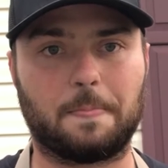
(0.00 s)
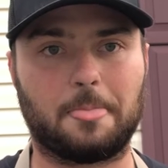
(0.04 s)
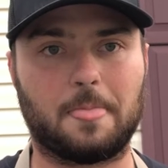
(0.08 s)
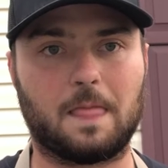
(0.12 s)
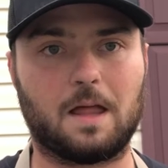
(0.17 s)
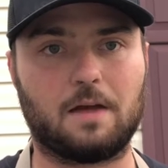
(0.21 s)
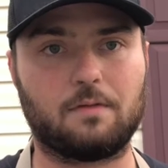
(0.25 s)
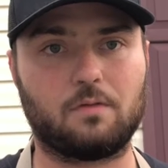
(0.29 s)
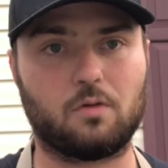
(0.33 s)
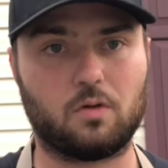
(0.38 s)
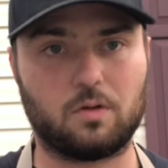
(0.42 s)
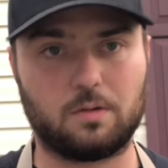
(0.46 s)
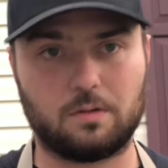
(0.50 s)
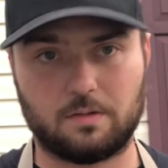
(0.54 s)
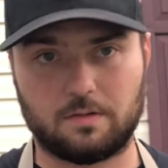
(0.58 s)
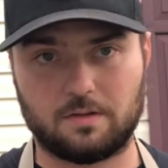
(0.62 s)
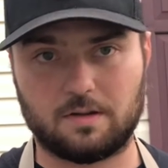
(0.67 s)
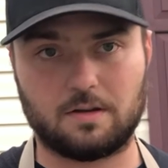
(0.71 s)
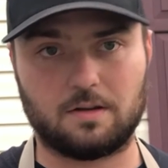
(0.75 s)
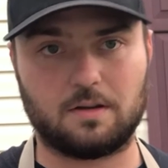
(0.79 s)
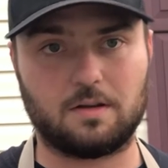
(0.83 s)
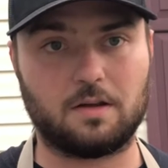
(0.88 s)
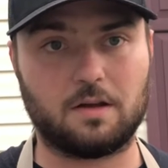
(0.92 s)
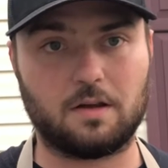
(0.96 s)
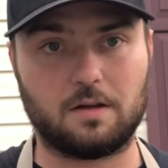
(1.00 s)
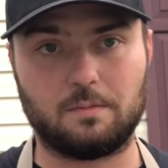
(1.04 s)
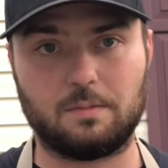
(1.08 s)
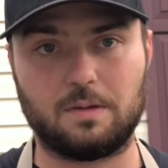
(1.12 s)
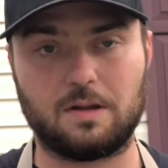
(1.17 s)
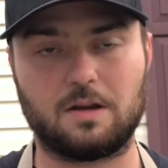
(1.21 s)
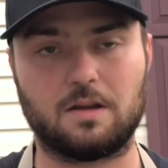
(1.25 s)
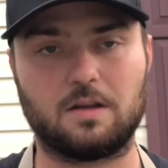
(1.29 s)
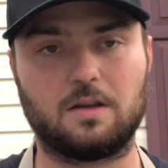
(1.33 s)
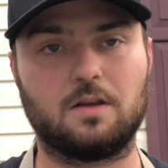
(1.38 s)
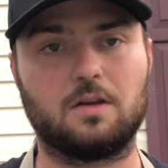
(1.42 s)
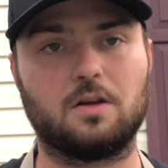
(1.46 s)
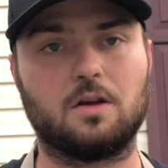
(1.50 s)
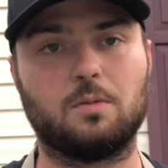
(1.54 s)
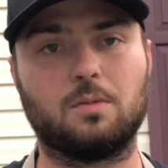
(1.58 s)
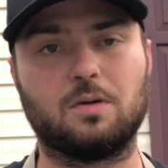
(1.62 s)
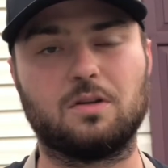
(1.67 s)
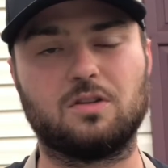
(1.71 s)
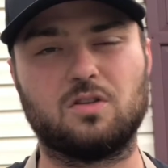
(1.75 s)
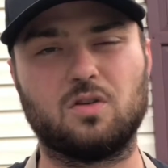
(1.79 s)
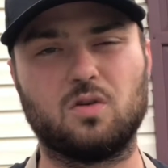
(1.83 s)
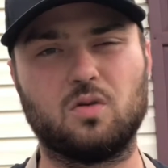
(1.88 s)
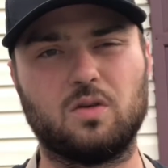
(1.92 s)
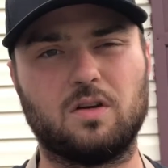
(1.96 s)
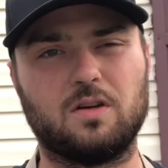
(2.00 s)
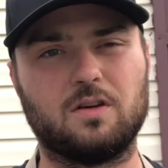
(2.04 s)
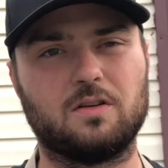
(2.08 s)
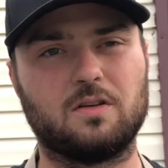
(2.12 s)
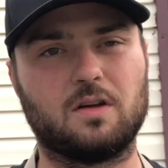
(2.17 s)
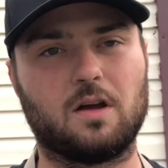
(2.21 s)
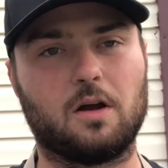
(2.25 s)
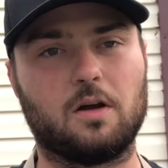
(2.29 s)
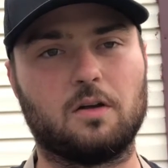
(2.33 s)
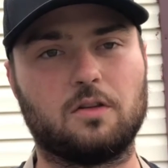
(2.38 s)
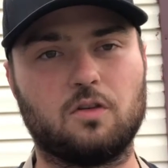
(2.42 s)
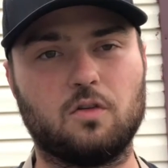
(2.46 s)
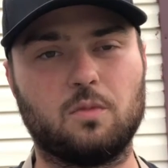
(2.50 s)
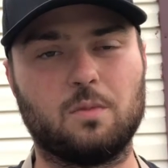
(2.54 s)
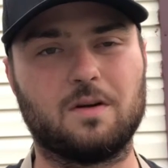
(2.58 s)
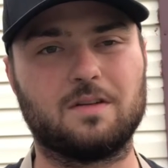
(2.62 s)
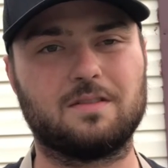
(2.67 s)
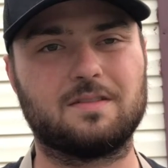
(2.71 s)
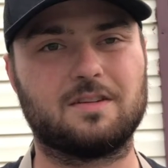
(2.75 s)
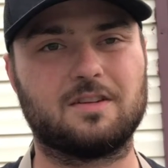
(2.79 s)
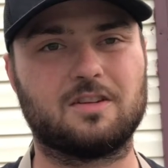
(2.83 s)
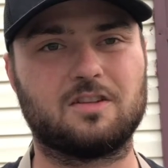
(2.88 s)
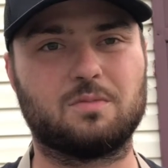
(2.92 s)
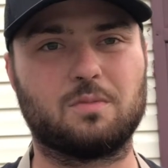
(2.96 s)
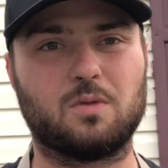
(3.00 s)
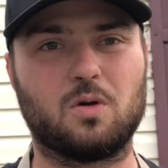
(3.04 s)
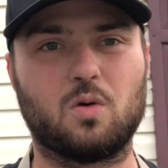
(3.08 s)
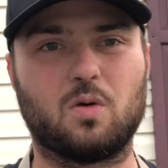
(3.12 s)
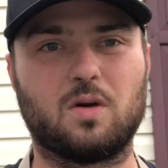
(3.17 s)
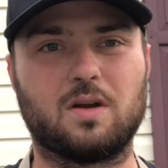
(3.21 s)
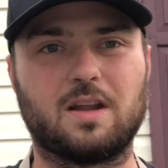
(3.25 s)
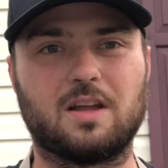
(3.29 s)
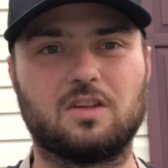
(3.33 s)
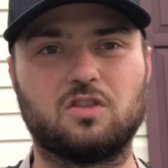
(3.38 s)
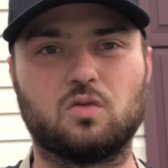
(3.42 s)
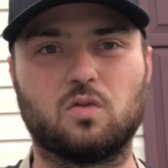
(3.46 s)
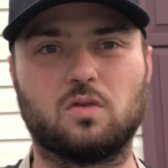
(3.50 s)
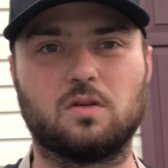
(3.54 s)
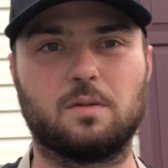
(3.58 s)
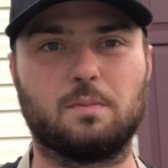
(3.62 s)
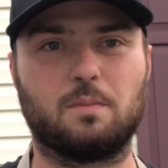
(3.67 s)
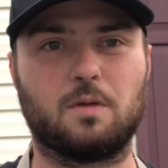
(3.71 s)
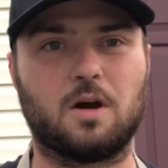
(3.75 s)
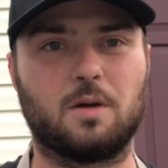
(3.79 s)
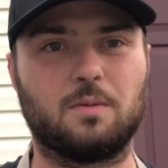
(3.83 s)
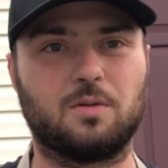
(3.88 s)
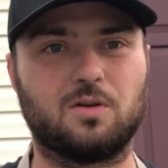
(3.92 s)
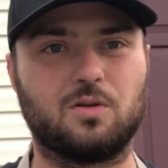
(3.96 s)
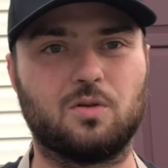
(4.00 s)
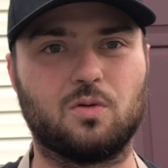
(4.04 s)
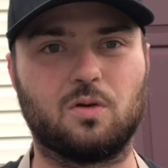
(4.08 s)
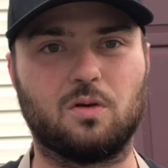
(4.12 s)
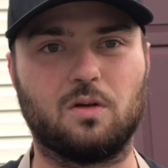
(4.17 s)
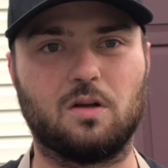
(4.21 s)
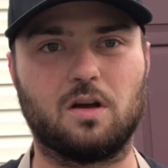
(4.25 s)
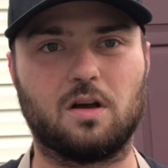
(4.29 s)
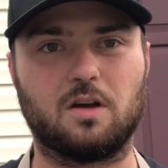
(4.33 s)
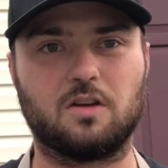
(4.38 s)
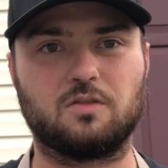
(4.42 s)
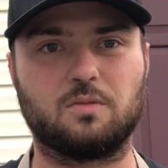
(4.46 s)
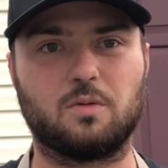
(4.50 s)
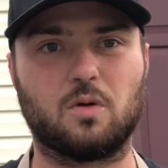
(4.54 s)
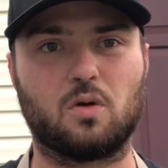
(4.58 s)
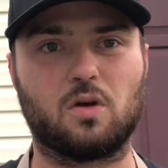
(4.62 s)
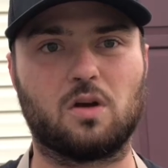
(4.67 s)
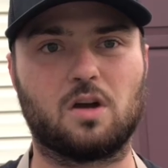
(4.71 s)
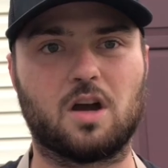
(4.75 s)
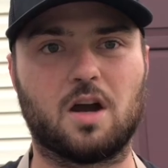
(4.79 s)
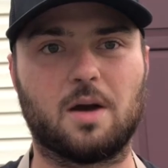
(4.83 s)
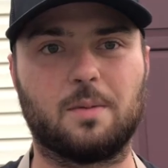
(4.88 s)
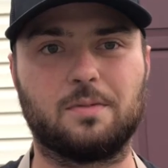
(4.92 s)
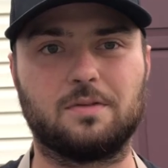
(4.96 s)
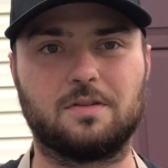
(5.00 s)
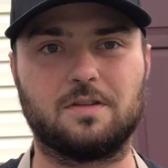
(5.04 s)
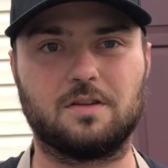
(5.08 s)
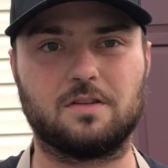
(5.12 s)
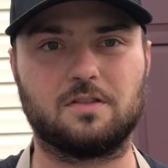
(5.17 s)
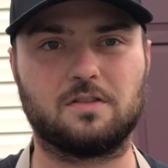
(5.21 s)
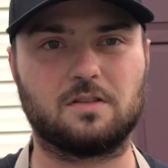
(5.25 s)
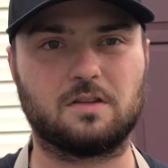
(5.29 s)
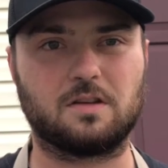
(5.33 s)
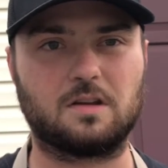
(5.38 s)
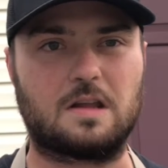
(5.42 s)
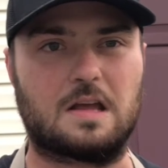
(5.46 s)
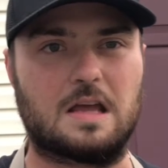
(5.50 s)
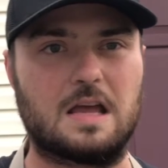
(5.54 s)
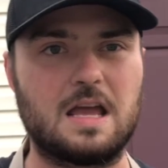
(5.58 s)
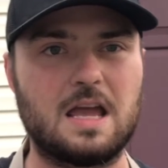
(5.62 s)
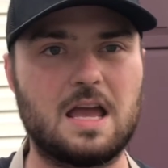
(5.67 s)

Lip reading: I've only said been a year, but 2 months into smoking, I joined a barbecue smoking competition.